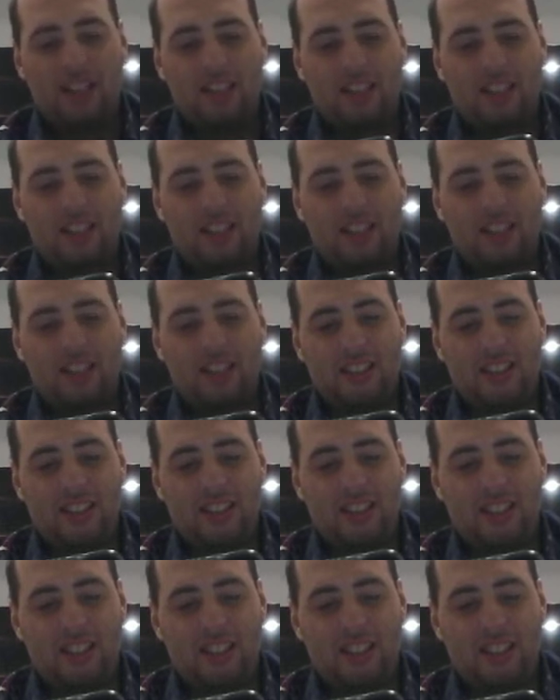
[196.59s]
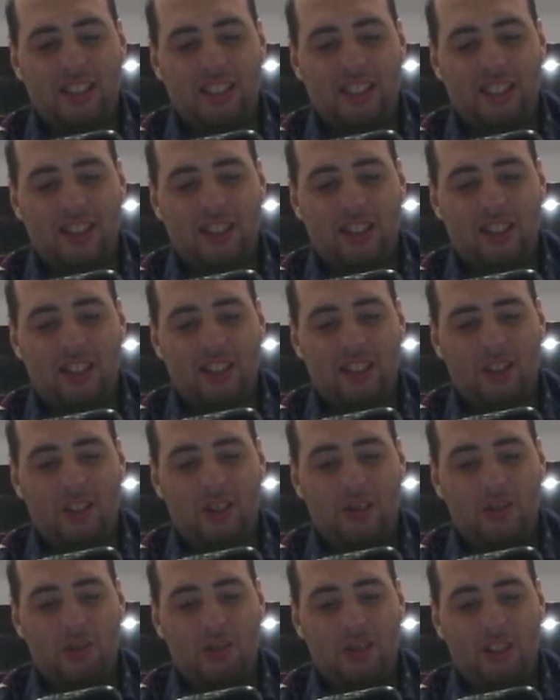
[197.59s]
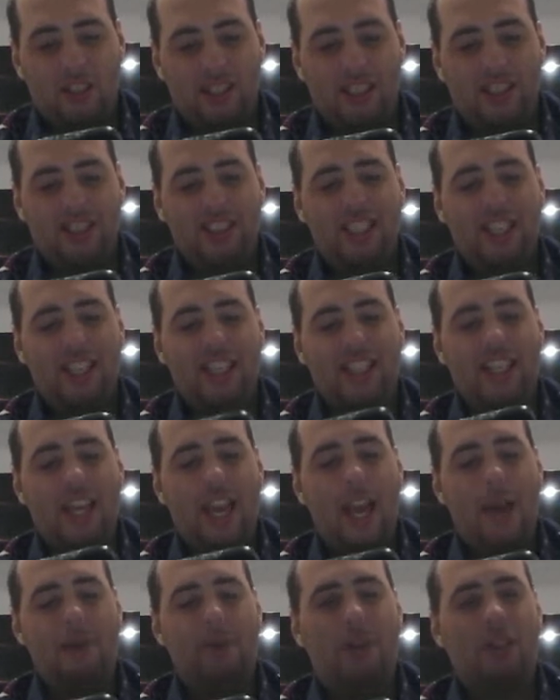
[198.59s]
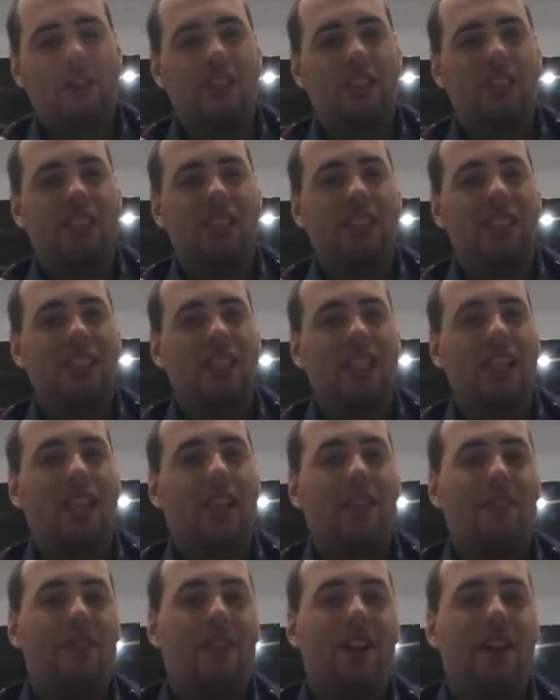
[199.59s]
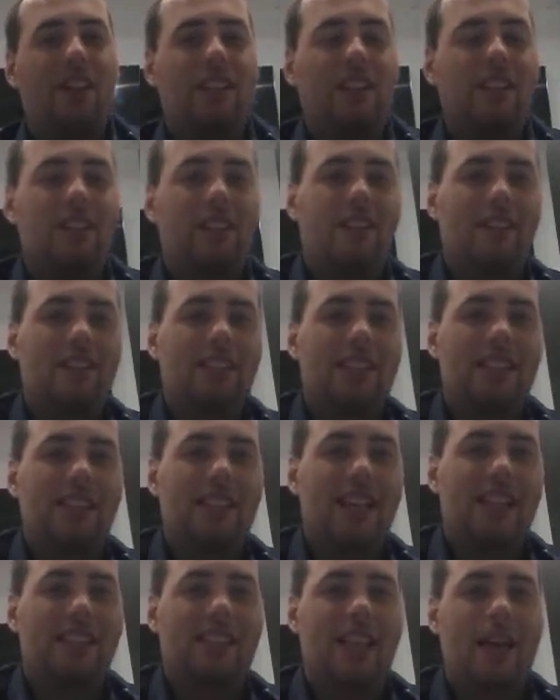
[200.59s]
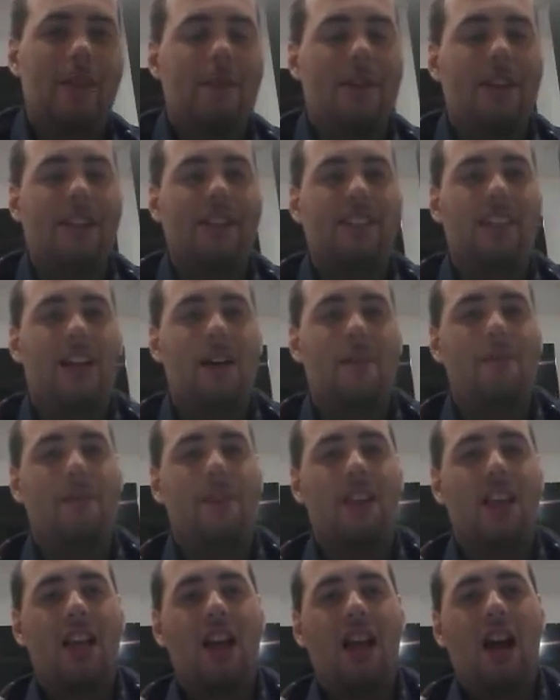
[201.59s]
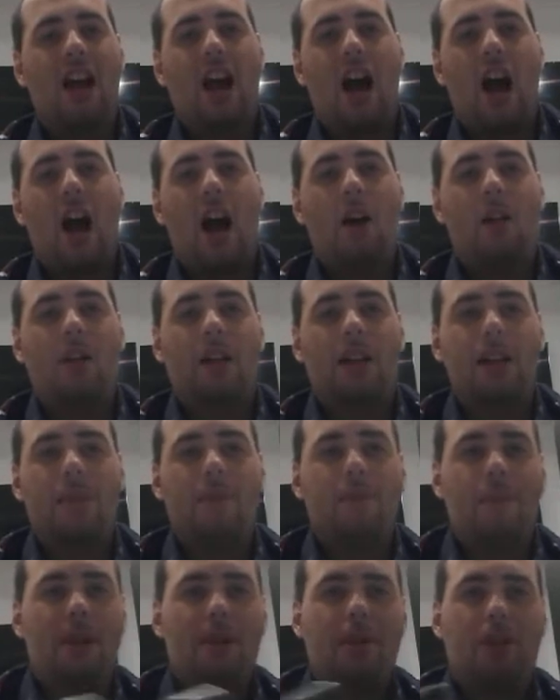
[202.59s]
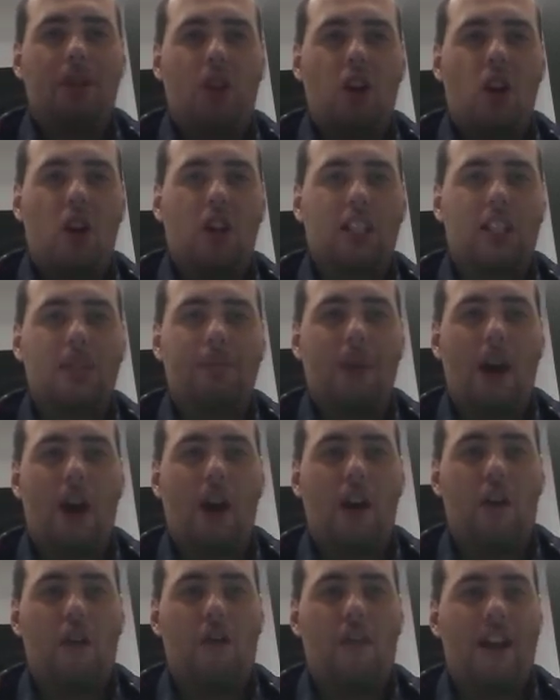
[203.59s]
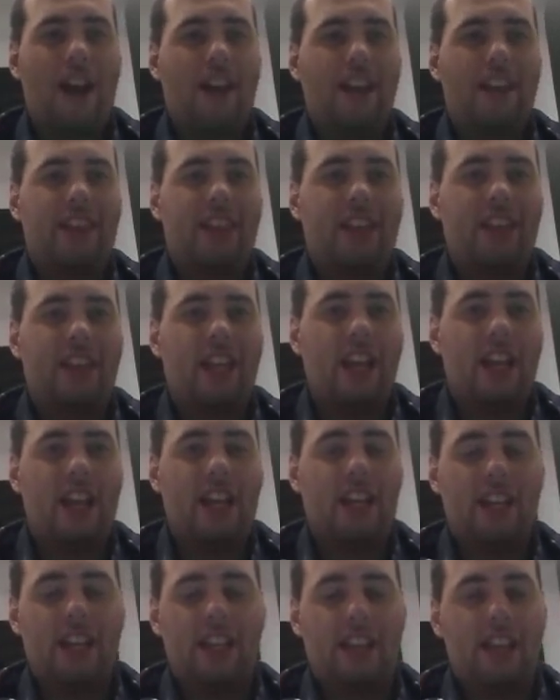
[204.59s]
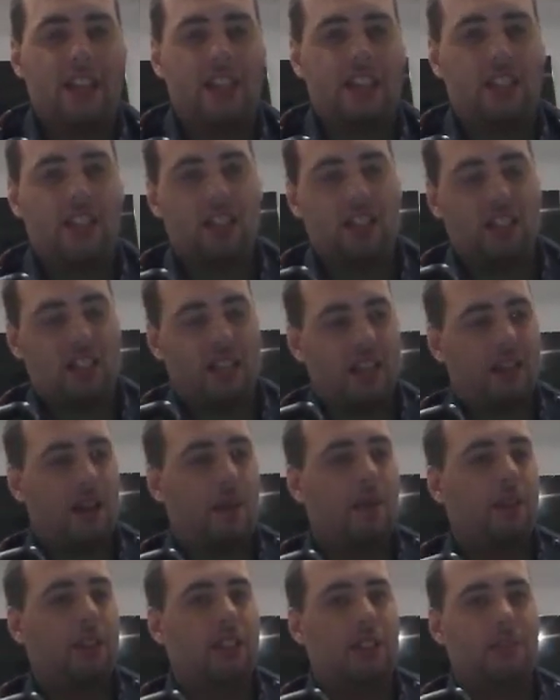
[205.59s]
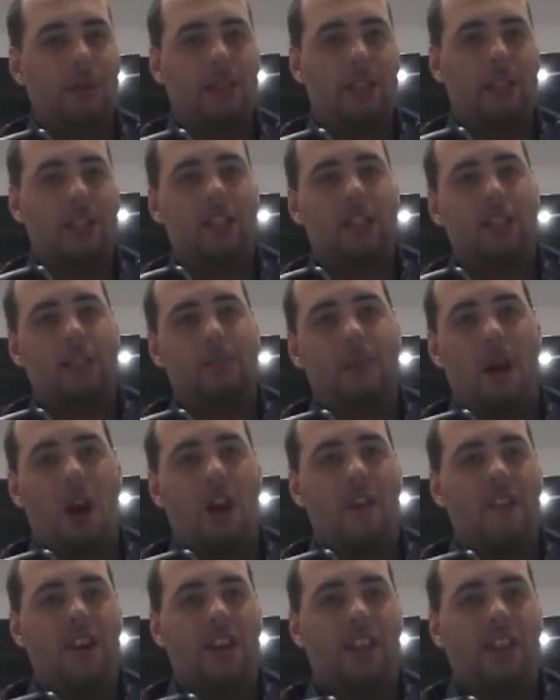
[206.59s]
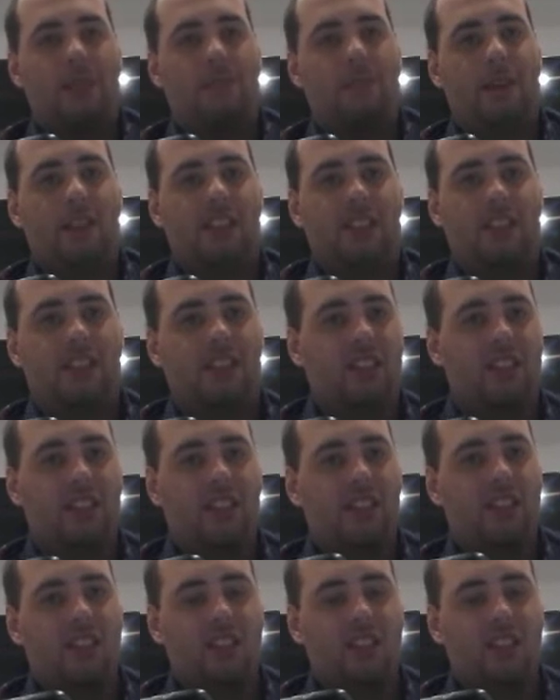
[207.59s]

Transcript: I don't know. I'm gonna say yeah because if I say yes, that means I'm gonna be with her despite of anything. In spite of anything, basically.